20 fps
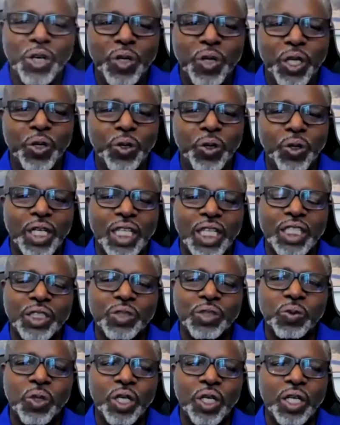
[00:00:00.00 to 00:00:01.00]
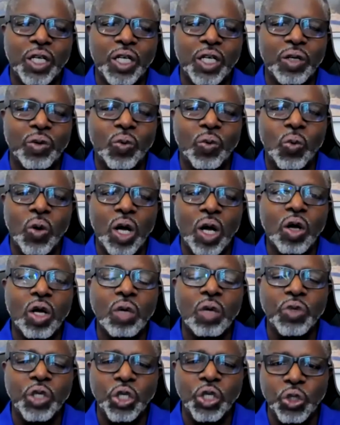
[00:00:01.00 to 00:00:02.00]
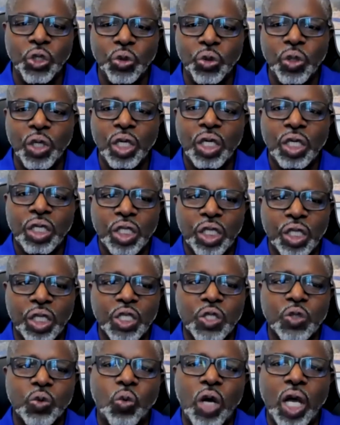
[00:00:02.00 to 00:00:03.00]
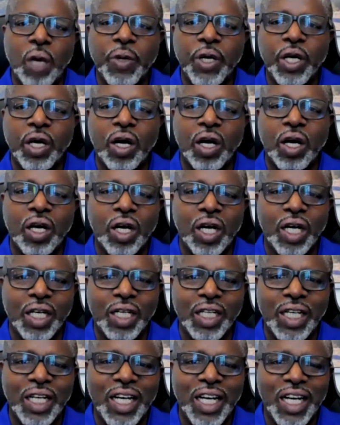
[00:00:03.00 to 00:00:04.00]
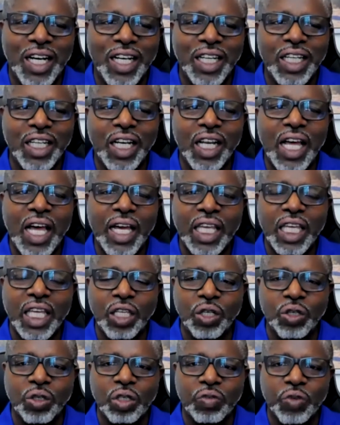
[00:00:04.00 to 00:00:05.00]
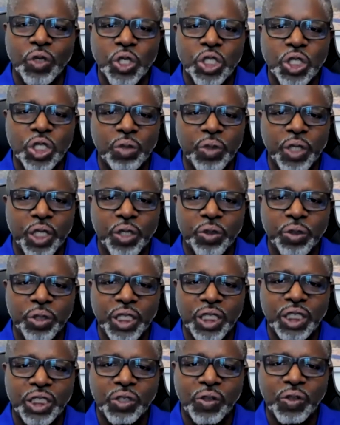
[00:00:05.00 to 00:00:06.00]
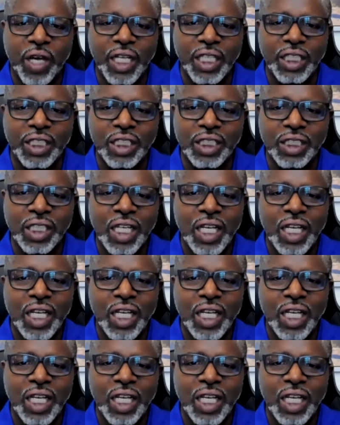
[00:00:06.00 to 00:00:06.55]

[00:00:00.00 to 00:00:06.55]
Horton. I just want to welcome you to this webinar on unlocking your diversity recruiting strategies.